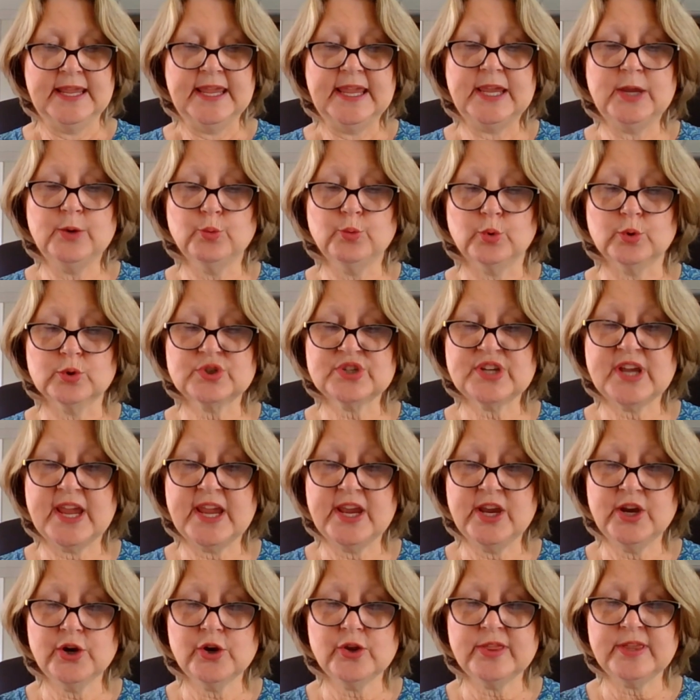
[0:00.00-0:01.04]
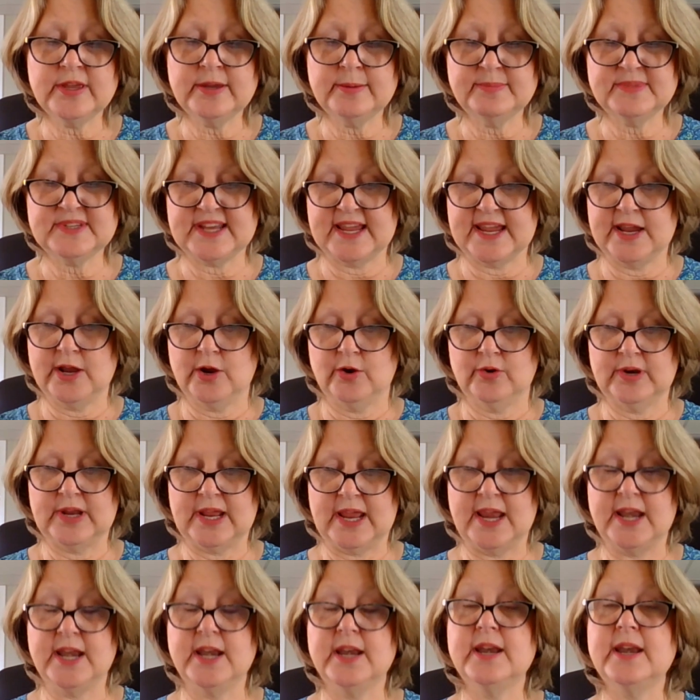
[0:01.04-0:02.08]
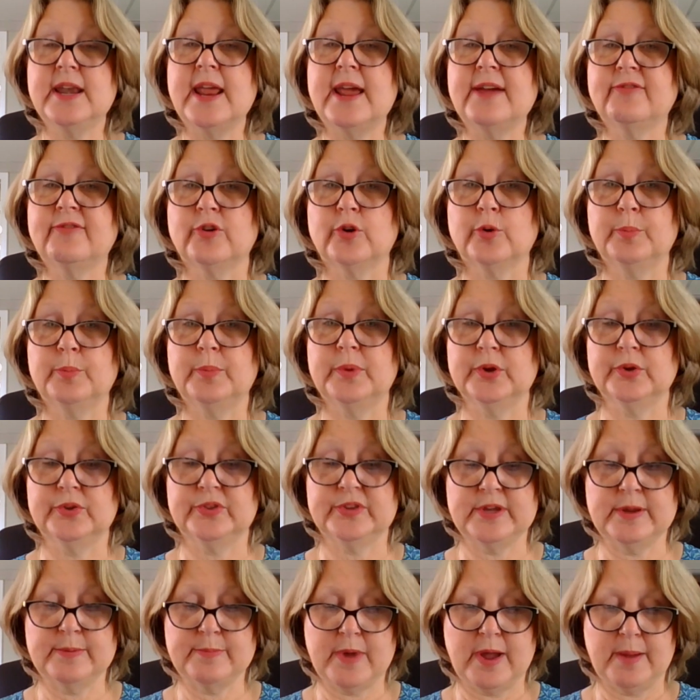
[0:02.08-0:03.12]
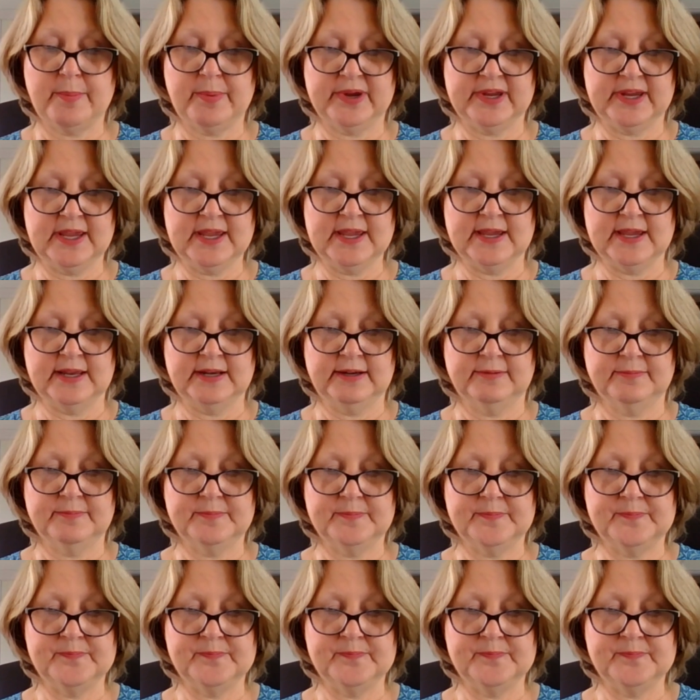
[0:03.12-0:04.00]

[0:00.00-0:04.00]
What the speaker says: he will tear them down and never build them up again.